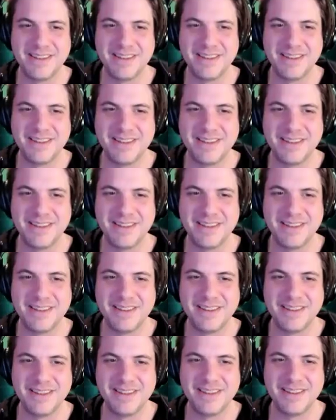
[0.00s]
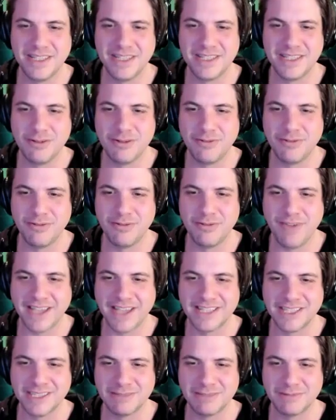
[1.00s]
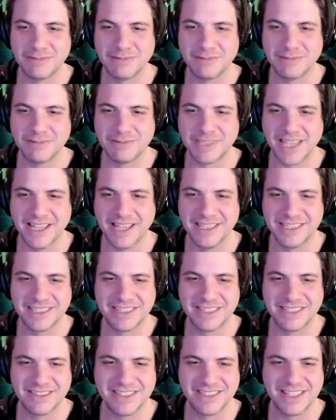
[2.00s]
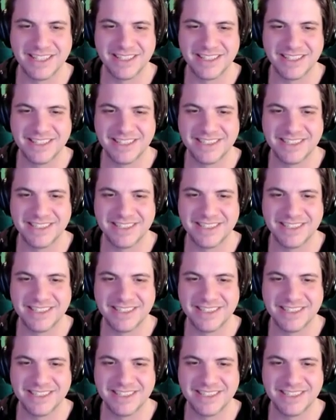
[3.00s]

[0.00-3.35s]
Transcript: great war between the two factions of science is in South